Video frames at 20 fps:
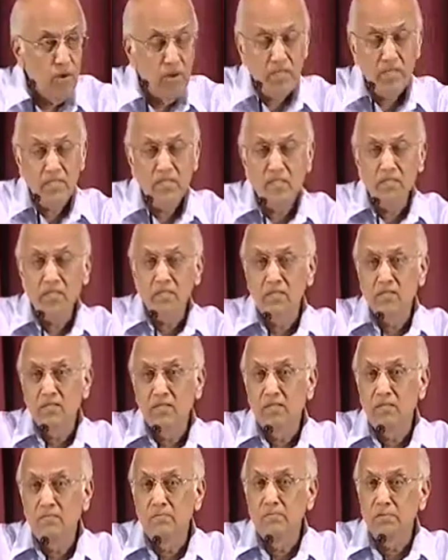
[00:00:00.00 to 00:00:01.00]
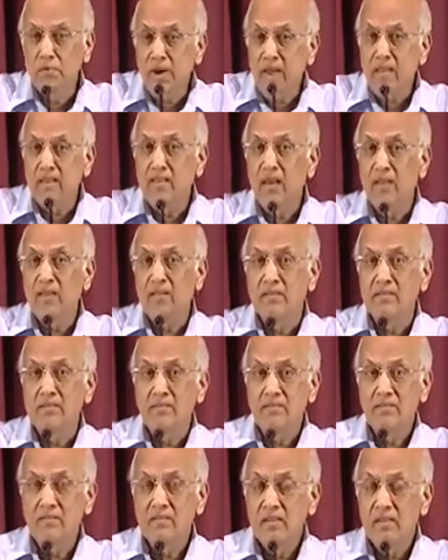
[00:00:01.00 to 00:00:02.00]
What is it that's going to break
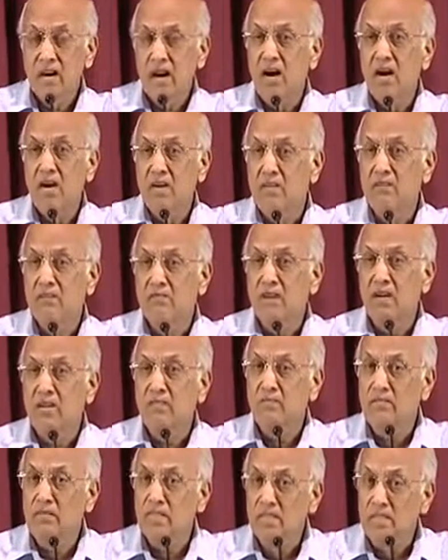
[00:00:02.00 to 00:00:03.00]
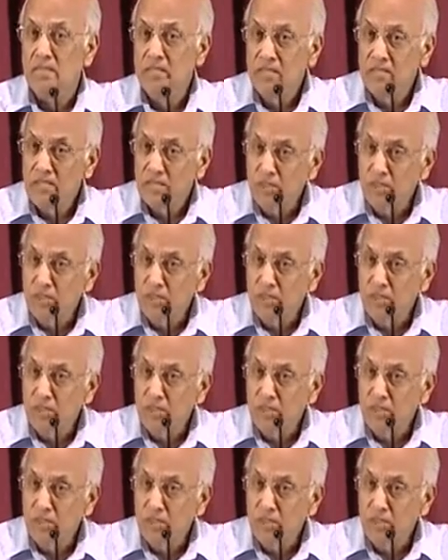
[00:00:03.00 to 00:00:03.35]
that hard ground and